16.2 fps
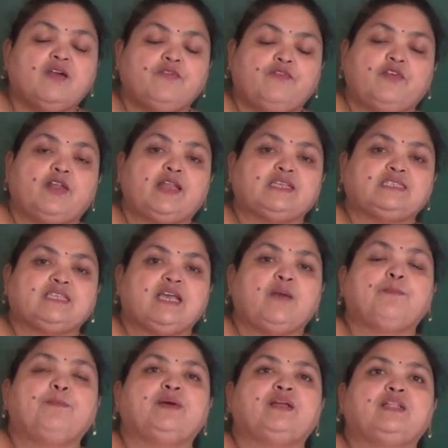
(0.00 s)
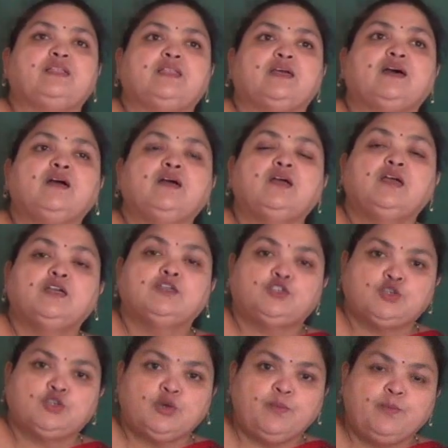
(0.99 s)
For example, the
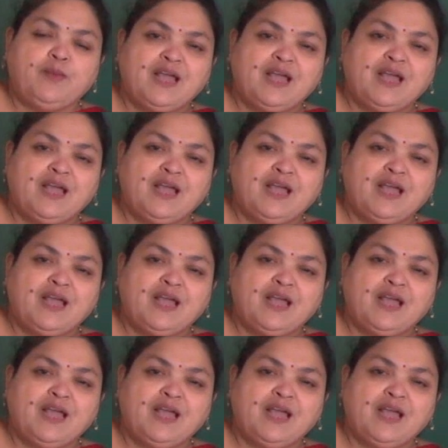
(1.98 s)
show